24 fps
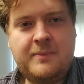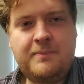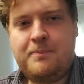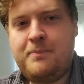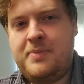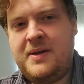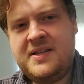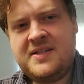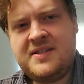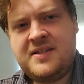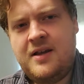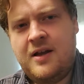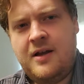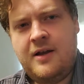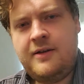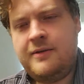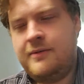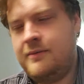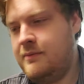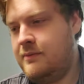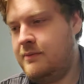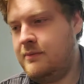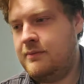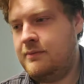piss
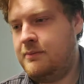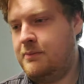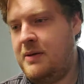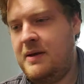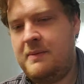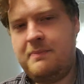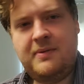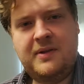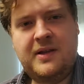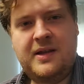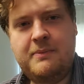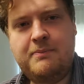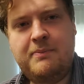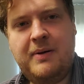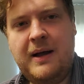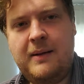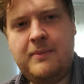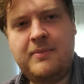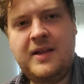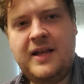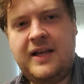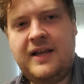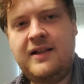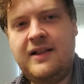on people in
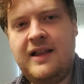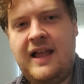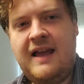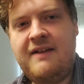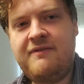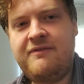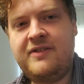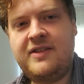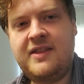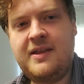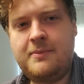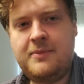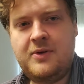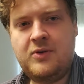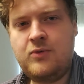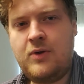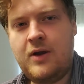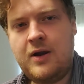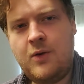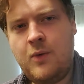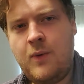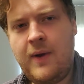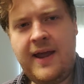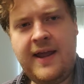public and laugh at them and
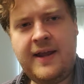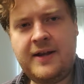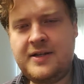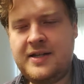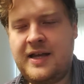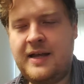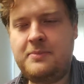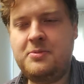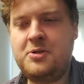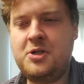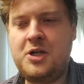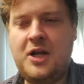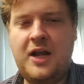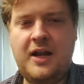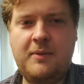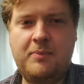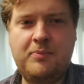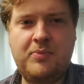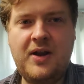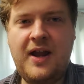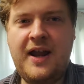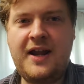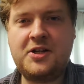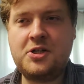run away type channel.
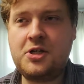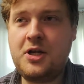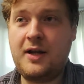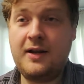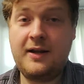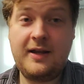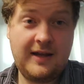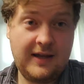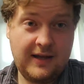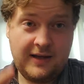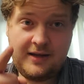Prank channel. Ha,